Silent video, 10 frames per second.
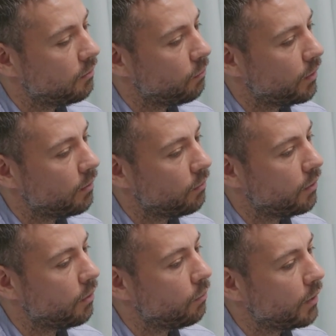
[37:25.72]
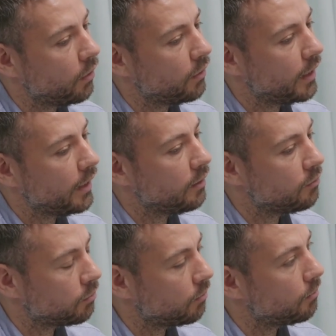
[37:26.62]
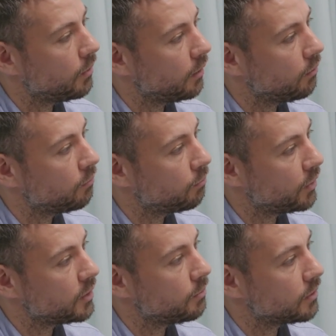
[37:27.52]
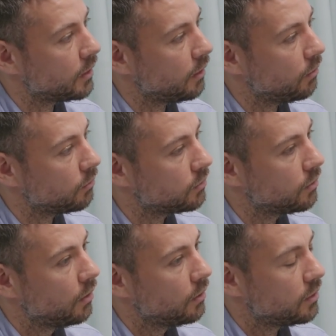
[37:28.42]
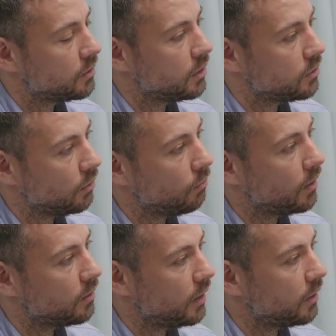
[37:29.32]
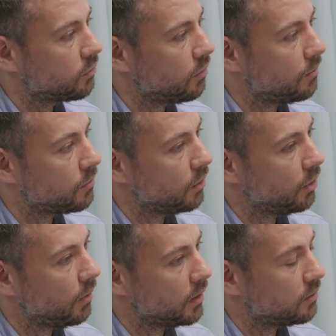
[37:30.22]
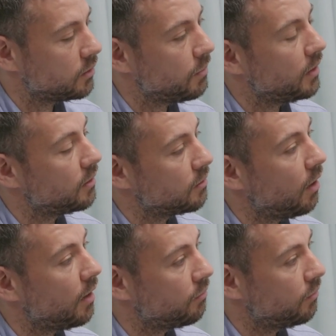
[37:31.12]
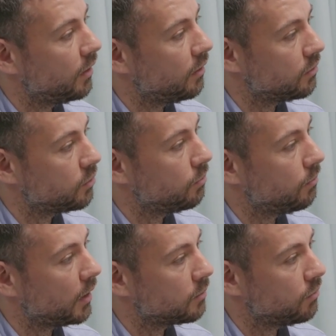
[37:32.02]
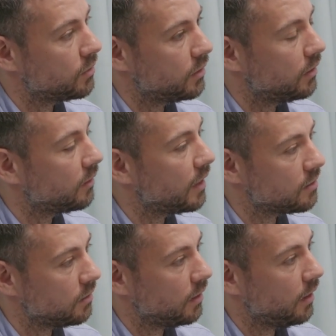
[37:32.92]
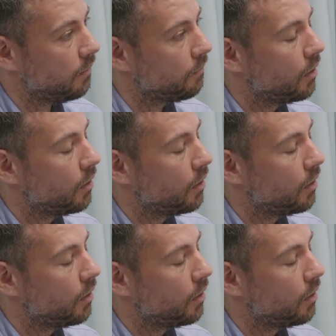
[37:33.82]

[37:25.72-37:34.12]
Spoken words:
We're on the eve probably of Priti Patel's decision on whether to extradite him to the US to spend his life in a supermax prison in the desert there.